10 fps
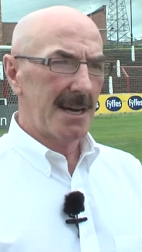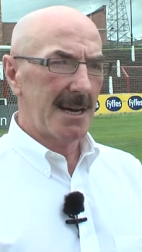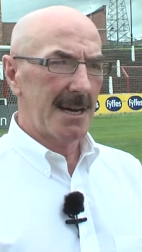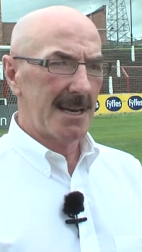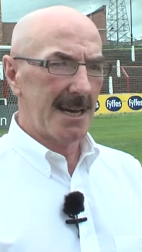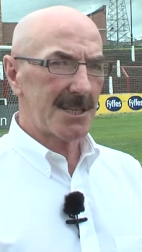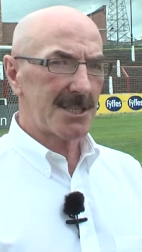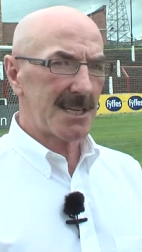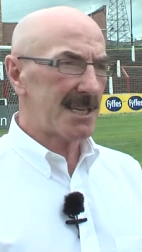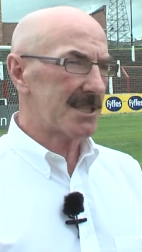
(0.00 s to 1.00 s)
Uh,
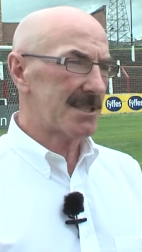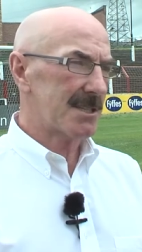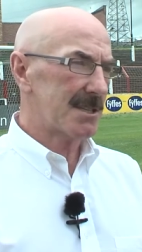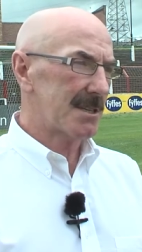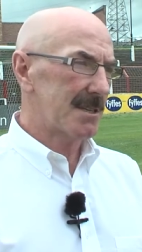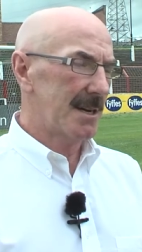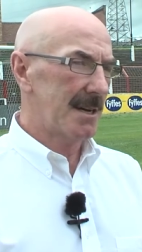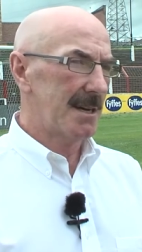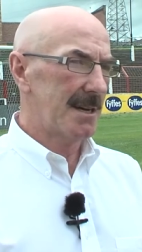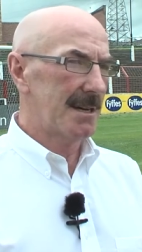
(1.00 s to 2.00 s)
last season's
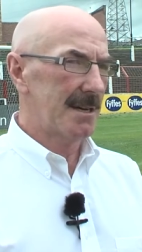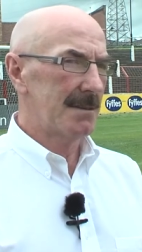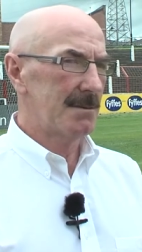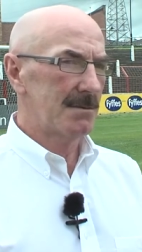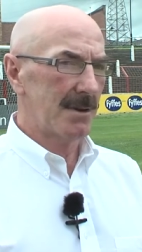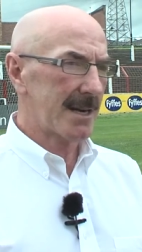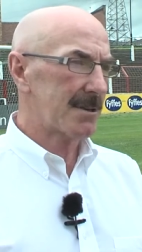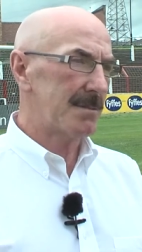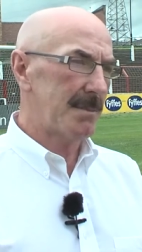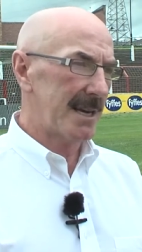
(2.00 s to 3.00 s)
uh,
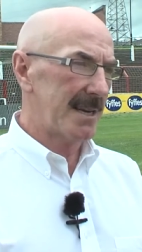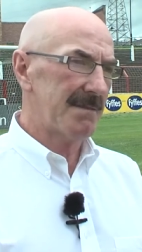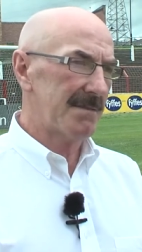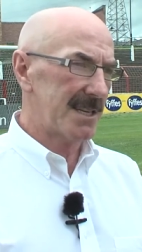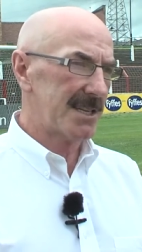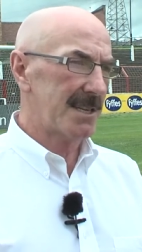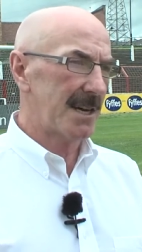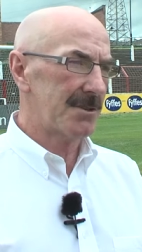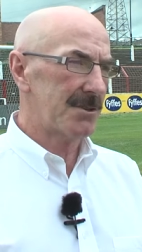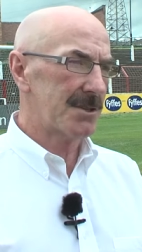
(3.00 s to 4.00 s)
record by Linfield
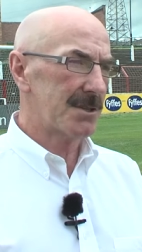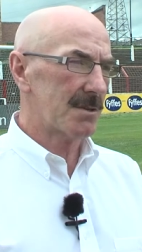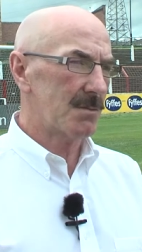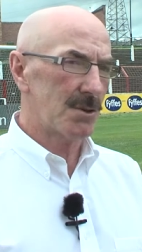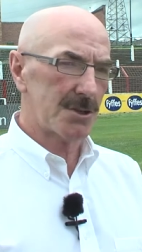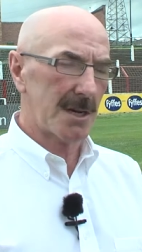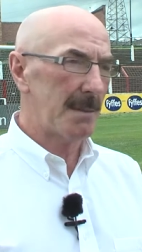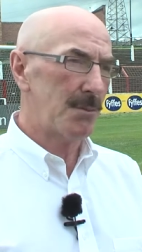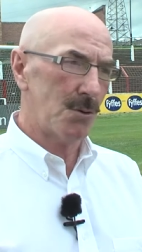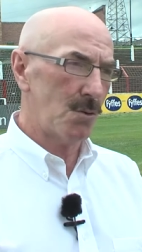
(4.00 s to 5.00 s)
standards was
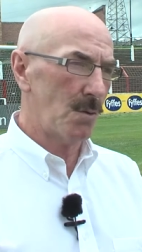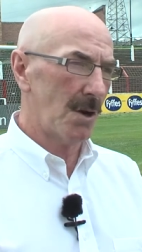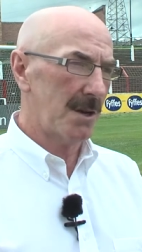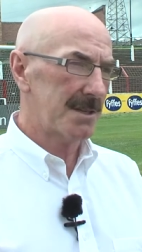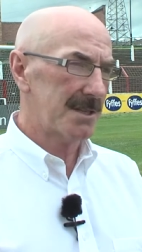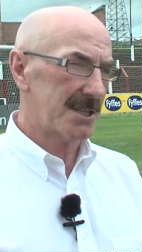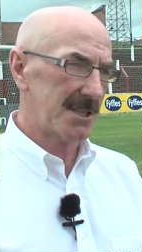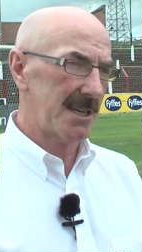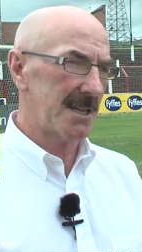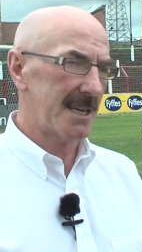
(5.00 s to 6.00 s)
a poor one, to
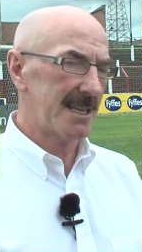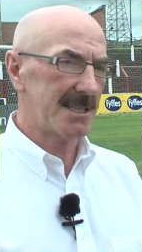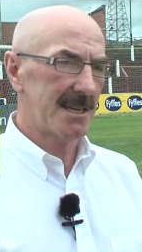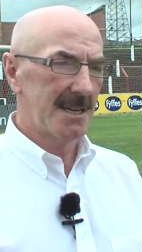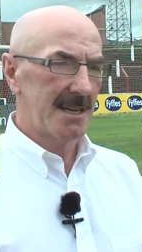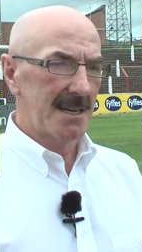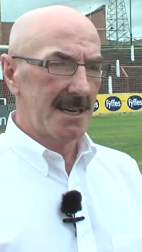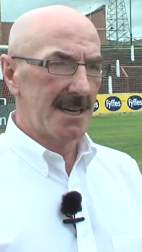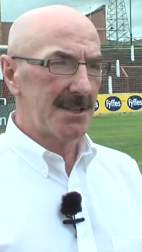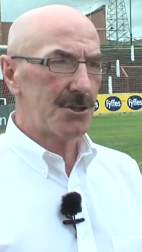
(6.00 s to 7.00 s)
say the least.
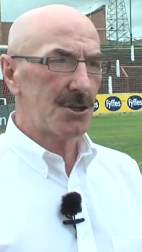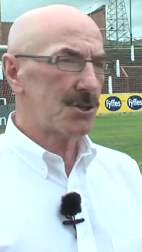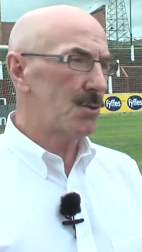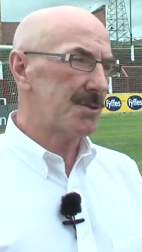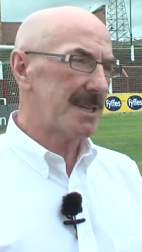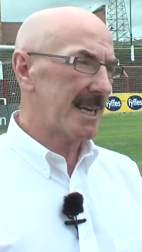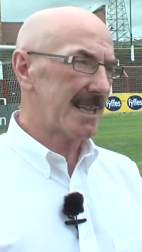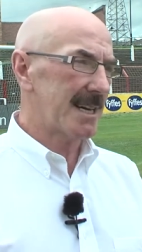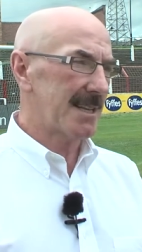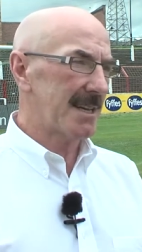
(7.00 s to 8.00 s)
And they just don't
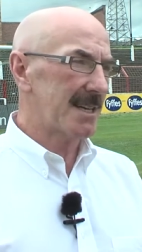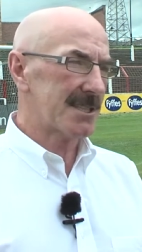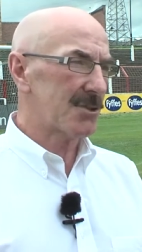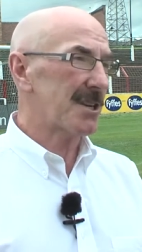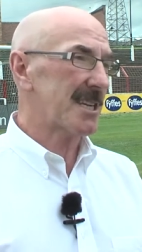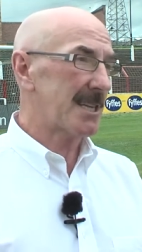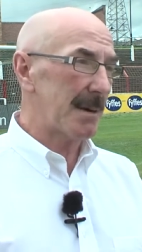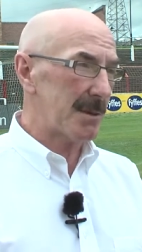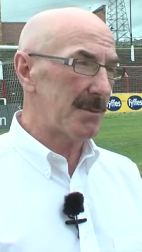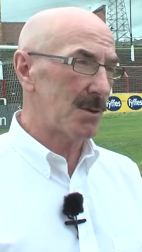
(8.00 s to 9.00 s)
take that. That's not
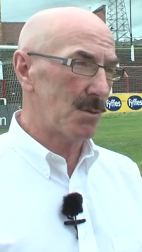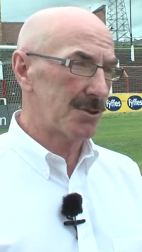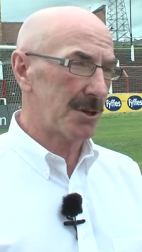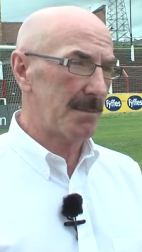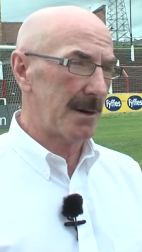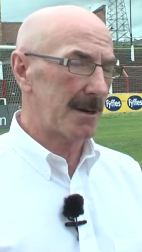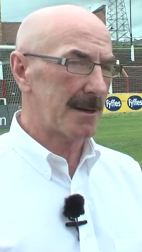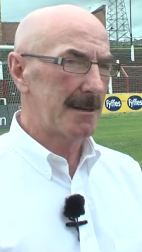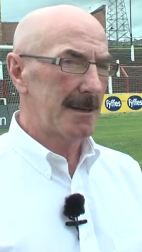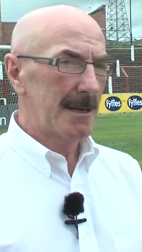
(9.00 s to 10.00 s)
acceptable at Windsor
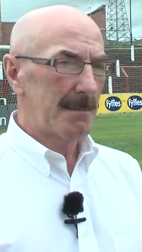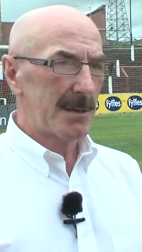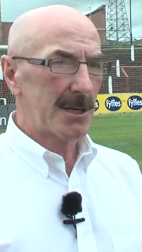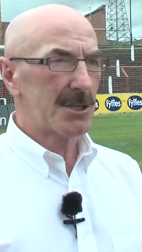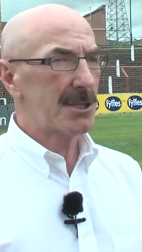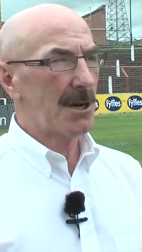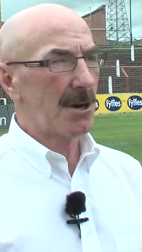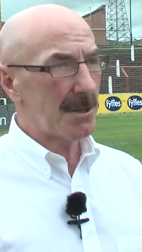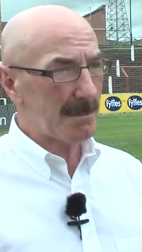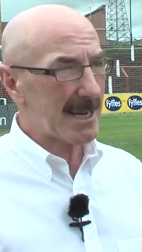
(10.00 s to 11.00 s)
Park because they
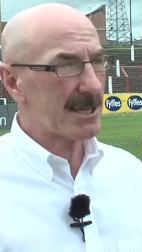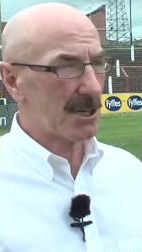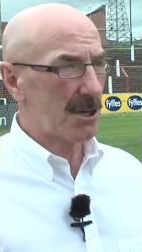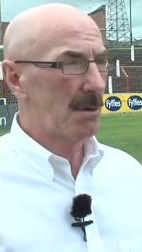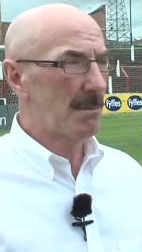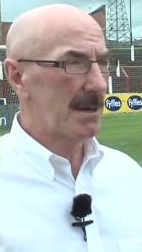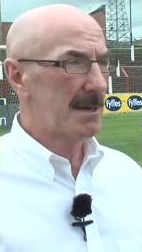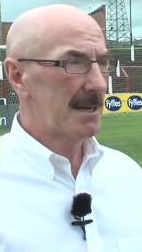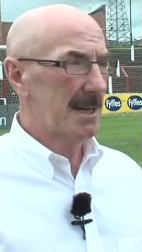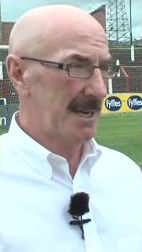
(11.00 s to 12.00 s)
are the biggest club
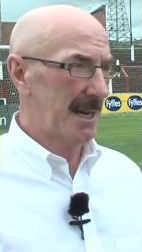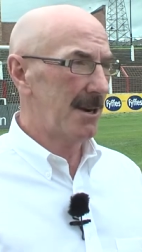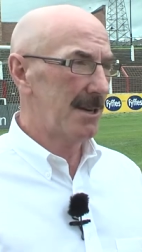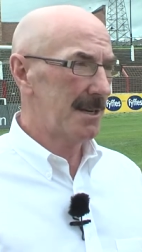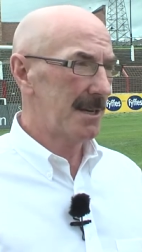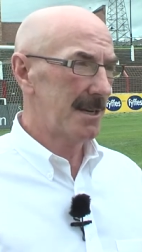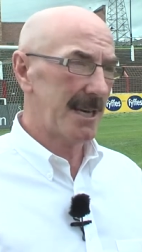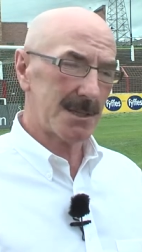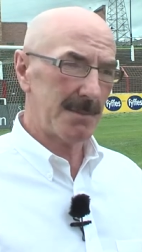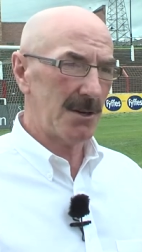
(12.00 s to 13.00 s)
in Ireland,
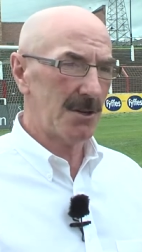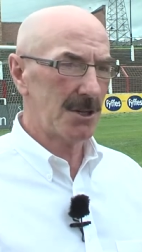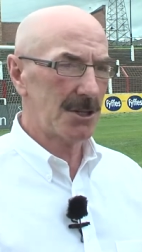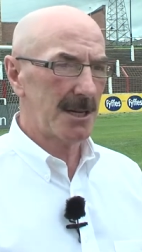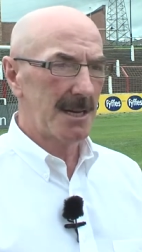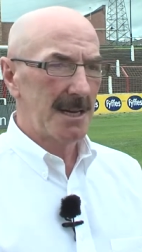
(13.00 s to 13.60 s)
let's be honest.